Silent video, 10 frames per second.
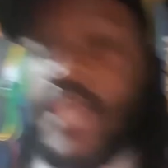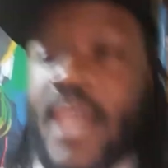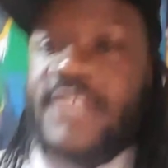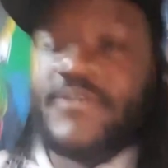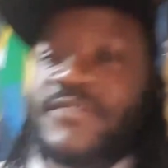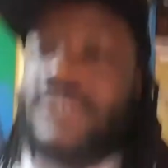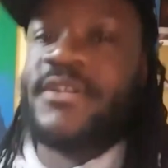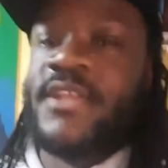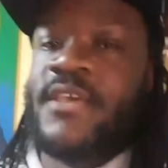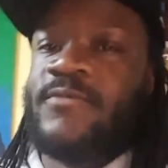you guys for tuning
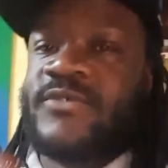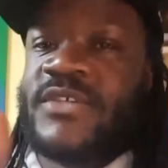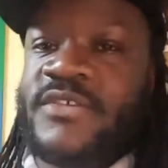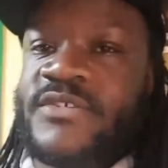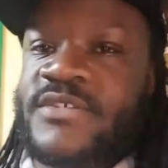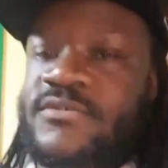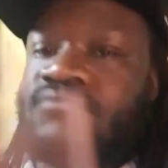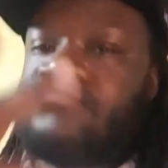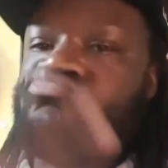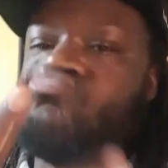in. We'll see you
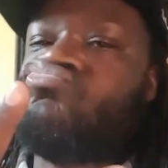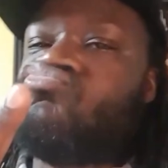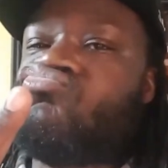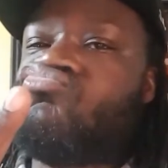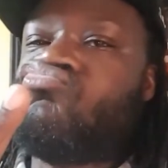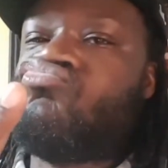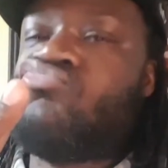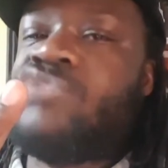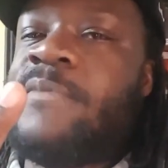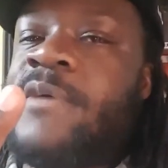
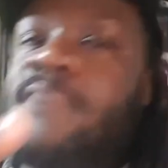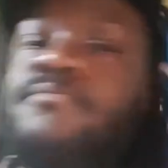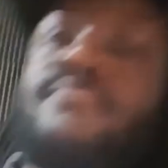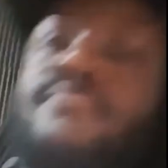soon. Dub M.